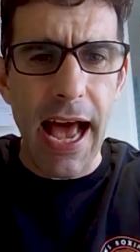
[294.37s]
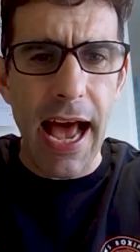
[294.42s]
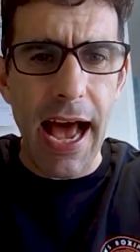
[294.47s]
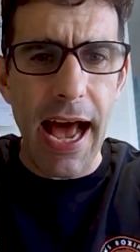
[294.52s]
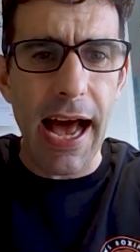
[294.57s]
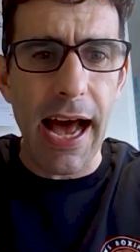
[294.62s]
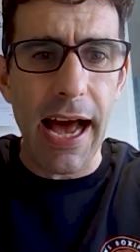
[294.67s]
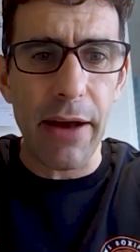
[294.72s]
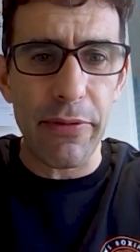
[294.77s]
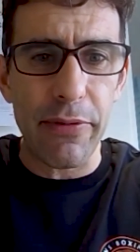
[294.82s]

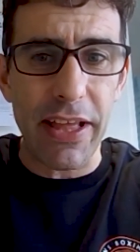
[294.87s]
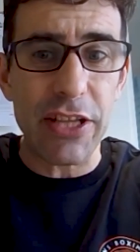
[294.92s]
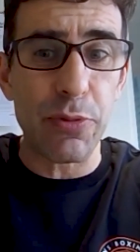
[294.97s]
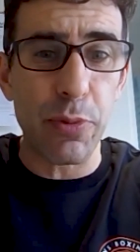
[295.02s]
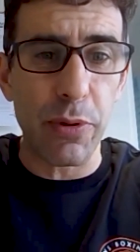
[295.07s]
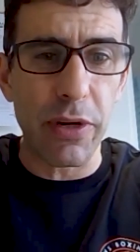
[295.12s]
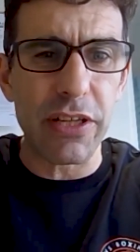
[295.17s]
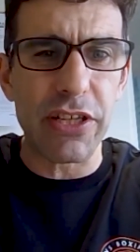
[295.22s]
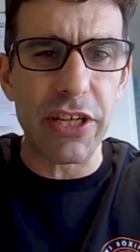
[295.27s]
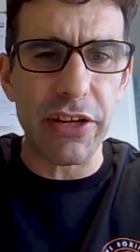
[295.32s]
That's
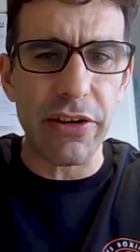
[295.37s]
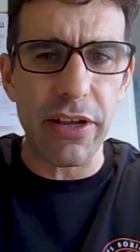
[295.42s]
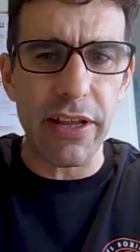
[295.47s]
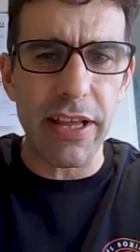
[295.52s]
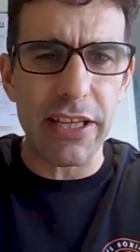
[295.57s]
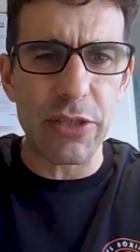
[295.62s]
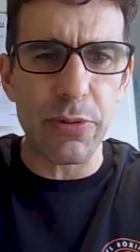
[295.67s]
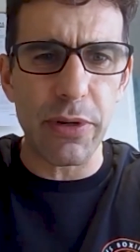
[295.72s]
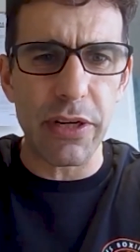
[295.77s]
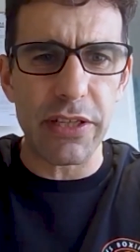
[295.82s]
what
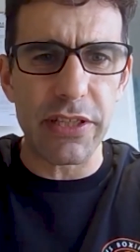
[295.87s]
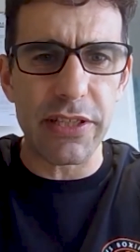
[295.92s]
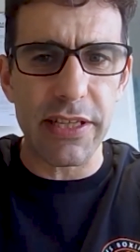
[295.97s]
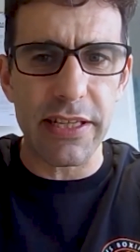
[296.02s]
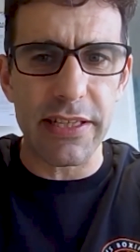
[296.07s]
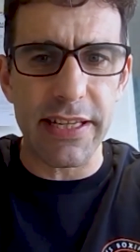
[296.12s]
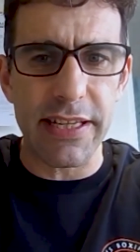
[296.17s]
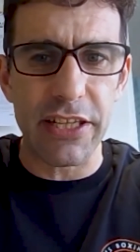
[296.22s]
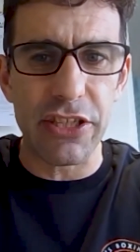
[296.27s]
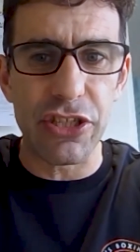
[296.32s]
it
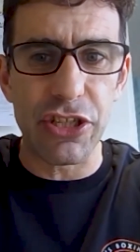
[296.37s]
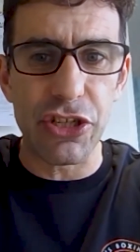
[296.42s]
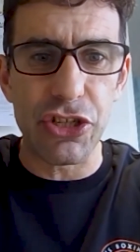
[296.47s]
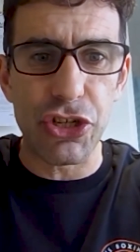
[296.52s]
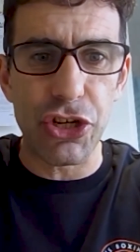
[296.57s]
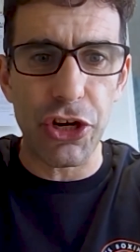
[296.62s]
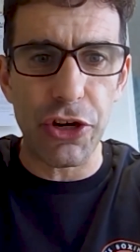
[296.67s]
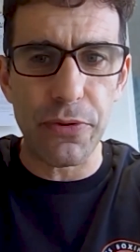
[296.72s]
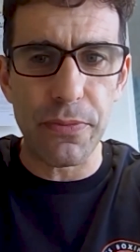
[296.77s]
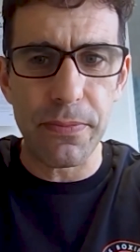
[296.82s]
tends to
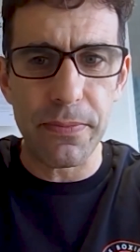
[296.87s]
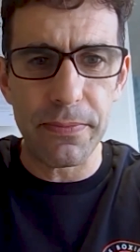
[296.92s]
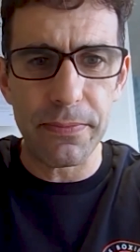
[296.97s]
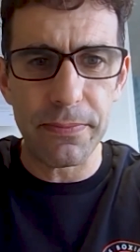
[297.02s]
show.